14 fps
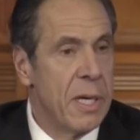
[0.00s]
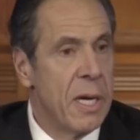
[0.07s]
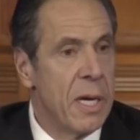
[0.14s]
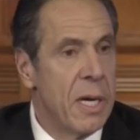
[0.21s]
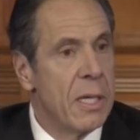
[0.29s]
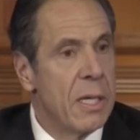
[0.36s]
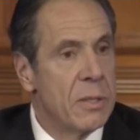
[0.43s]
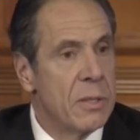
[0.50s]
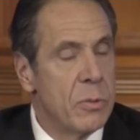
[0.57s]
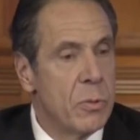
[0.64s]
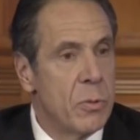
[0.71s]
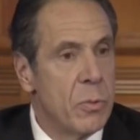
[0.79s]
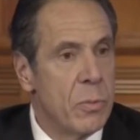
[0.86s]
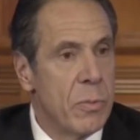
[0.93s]
to
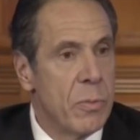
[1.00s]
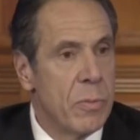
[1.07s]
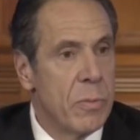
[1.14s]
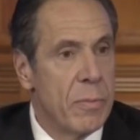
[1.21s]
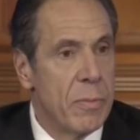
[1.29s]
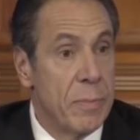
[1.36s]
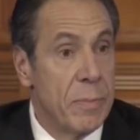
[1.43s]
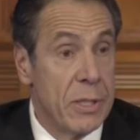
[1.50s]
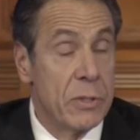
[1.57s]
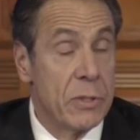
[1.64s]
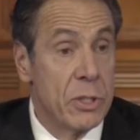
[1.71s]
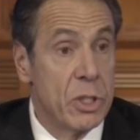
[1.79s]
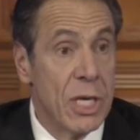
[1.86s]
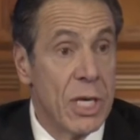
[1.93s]
build the
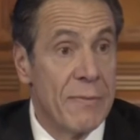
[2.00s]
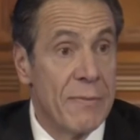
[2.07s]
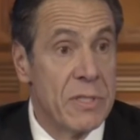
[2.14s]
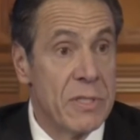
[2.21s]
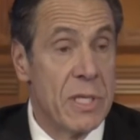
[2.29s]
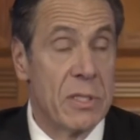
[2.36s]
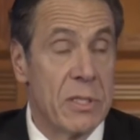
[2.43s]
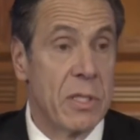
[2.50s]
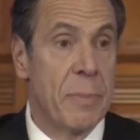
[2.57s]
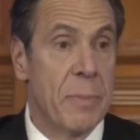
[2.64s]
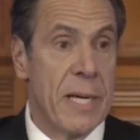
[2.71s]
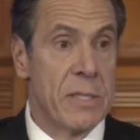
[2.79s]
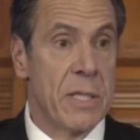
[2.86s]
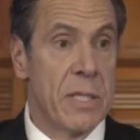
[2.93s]
Javits Center
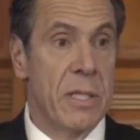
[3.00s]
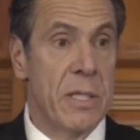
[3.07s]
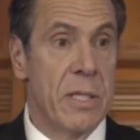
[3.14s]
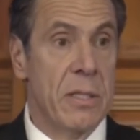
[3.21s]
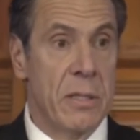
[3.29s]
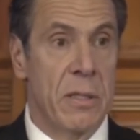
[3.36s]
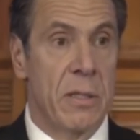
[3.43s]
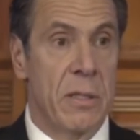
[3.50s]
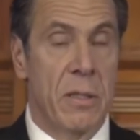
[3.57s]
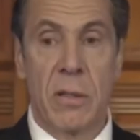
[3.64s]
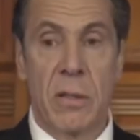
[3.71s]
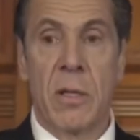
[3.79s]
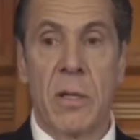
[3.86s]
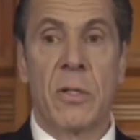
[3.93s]
capacity,
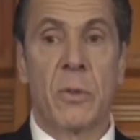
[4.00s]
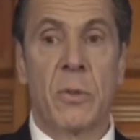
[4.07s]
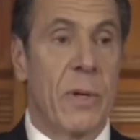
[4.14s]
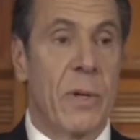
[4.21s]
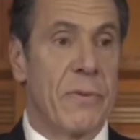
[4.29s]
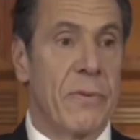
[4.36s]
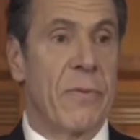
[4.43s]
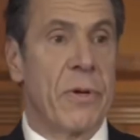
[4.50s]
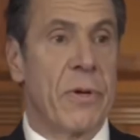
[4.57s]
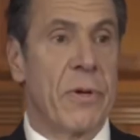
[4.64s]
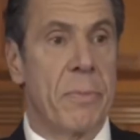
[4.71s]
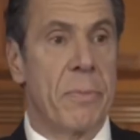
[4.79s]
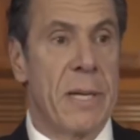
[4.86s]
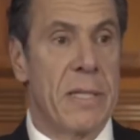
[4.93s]
2,500
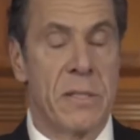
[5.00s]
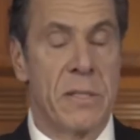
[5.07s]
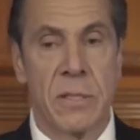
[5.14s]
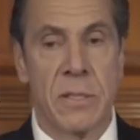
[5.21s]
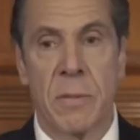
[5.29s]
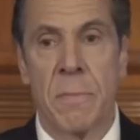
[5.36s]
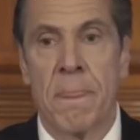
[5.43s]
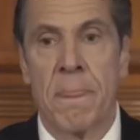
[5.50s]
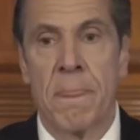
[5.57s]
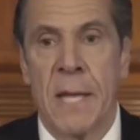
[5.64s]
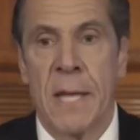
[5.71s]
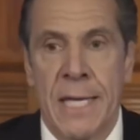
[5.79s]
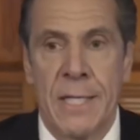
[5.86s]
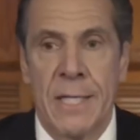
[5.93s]
beds.
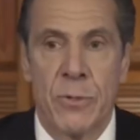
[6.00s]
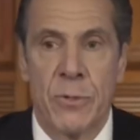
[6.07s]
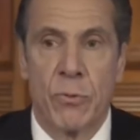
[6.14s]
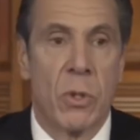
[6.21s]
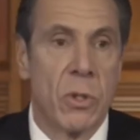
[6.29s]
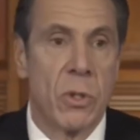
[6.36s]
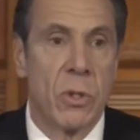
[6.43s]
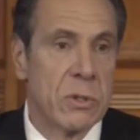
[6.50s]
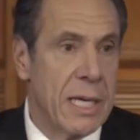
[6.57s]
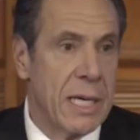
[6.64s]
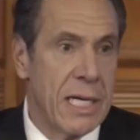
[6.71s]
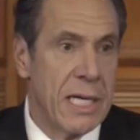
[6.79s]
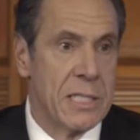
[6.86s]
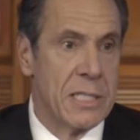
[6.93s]
He's wrong that it
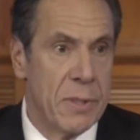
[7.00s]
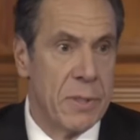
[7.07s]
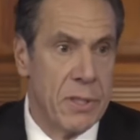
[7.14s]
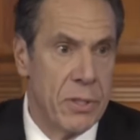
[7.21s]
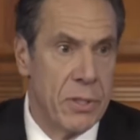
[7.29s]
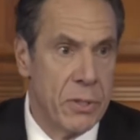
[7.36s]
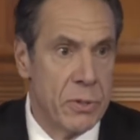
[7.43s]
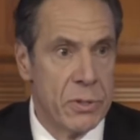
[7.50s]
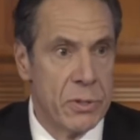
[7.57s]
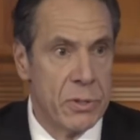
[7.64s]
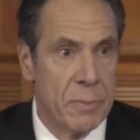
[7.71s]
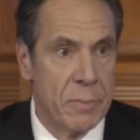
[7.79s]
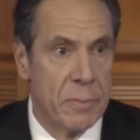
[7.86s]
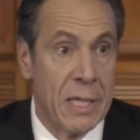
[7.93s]
hasn't been used. About
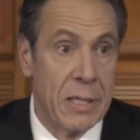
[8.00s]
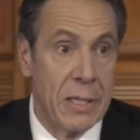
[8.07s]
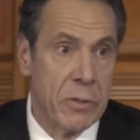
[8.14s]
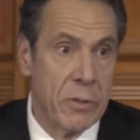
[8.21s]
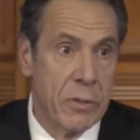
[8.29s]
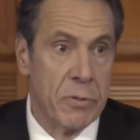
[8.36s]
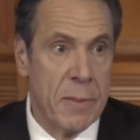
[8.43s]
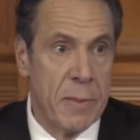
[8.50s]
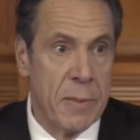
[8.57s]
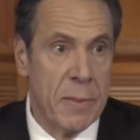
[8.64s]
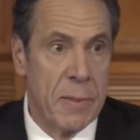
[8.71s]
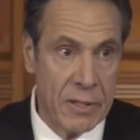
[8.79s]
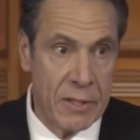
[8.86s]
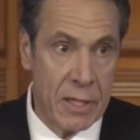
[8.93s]
800 people have
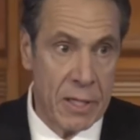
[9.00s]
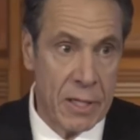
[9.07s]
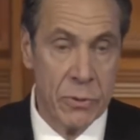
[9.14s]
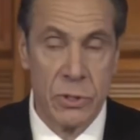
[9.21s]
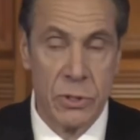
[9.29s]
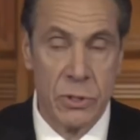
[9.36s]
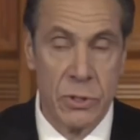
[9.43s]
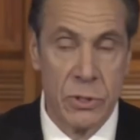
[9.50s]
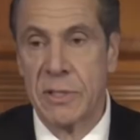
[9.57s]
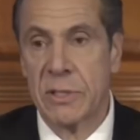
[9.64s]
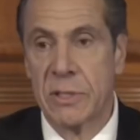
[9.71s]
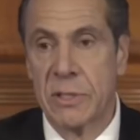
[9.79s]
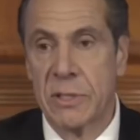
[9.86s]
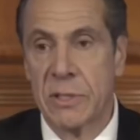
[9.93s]
gone through Javits.
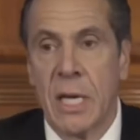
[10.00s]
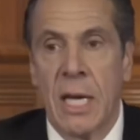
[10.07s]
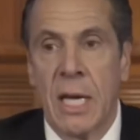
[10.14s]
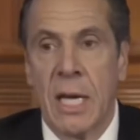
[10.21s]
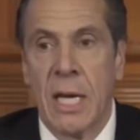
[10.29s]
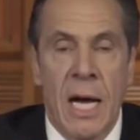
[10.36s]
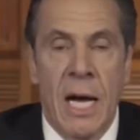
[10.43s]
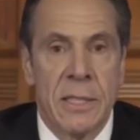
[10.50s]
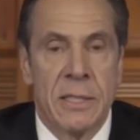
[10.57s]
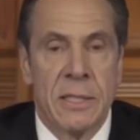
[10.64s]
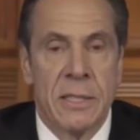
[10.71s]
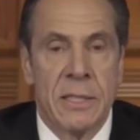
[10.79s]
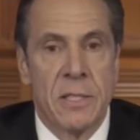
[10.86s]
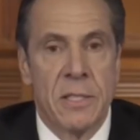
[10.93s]
To
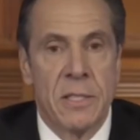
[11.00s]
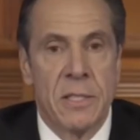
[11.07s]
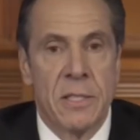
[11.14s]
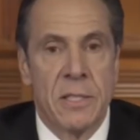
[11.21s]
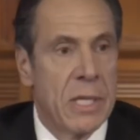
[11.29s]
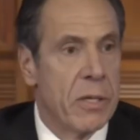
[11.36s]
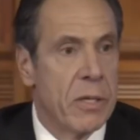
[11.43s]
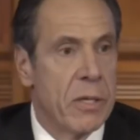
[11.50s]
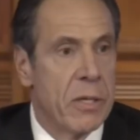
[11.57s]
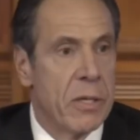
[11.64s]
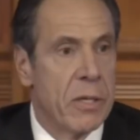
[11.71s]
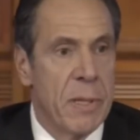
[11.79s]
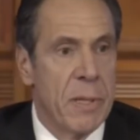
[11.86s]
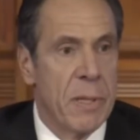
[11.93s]
dismiss 800
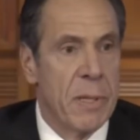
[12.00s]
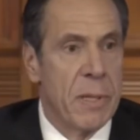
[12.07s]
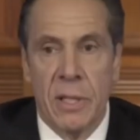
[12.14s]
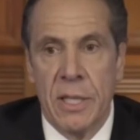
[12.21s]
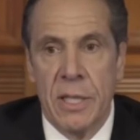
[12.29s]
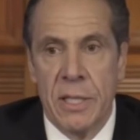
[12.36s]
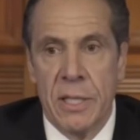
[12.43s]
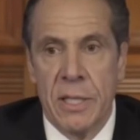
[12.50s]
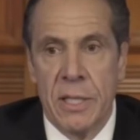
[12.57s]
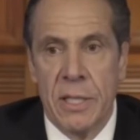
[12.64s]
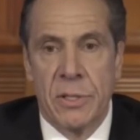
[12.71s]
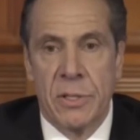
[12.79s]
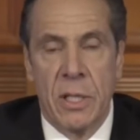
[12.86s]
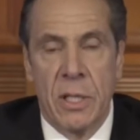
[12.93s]
people is
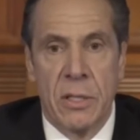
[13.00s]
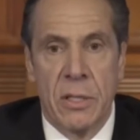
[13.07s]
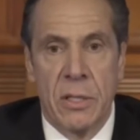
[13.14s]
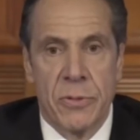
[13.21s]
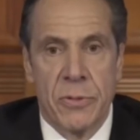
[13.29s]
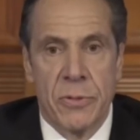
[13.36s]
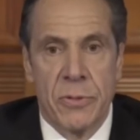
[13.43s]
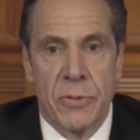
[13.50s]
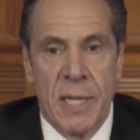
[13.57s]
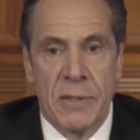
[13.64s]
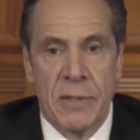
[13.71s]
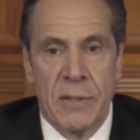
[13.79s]
disrespectful.